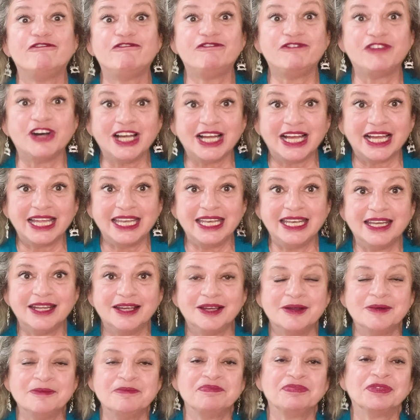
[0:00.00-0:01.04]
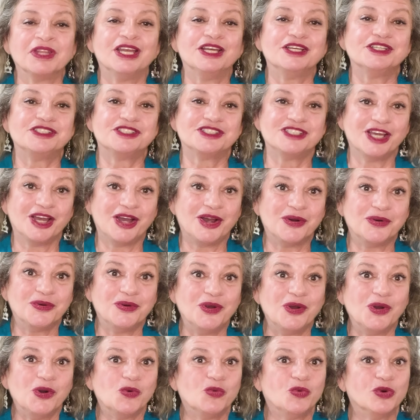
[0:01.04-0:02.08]
fun. So
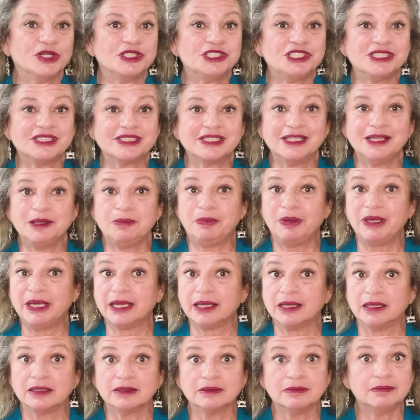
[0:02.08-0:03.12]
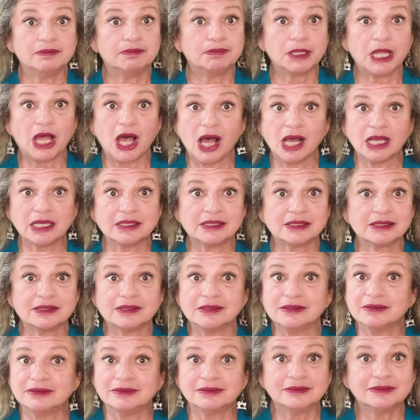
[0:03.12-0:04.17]
we're just going to pick blocks
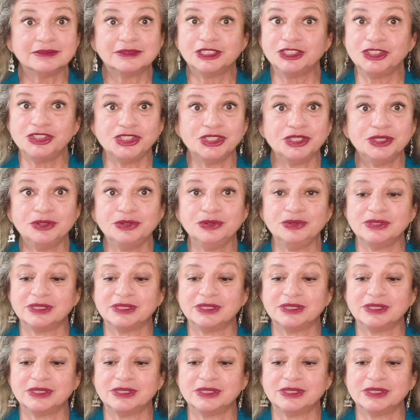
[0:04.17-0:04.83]
to do.